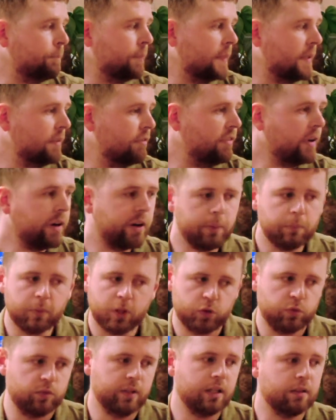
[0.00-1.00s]
very
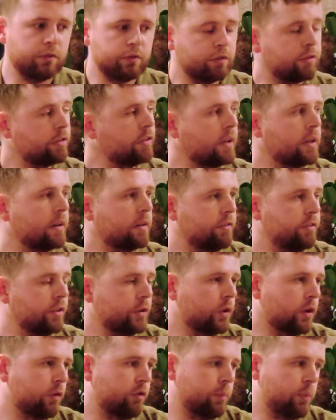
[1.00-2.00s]
much relevant for
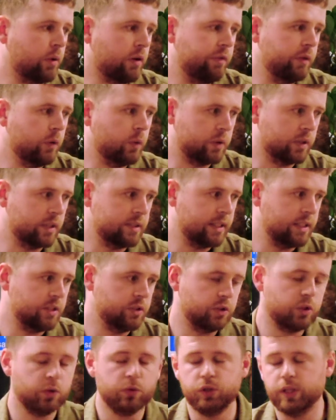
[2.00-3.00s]
not-for-profit
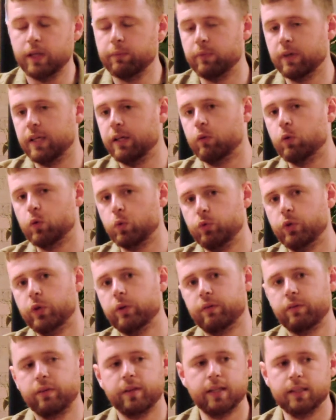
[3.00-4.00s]
organisations who generally are all
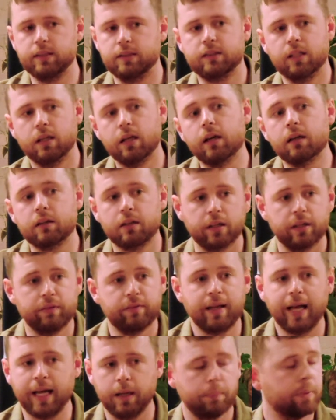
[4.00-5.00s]
doing things that are kind of
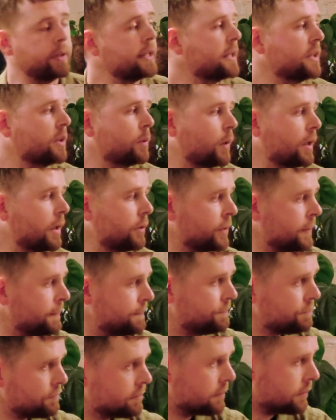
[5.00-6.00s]
happening in the world.
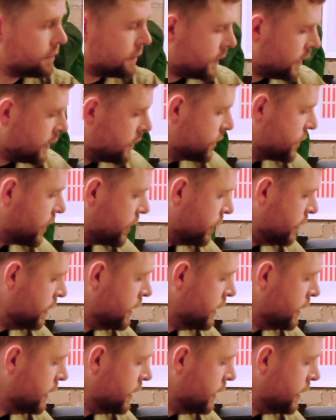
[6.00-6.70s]
So,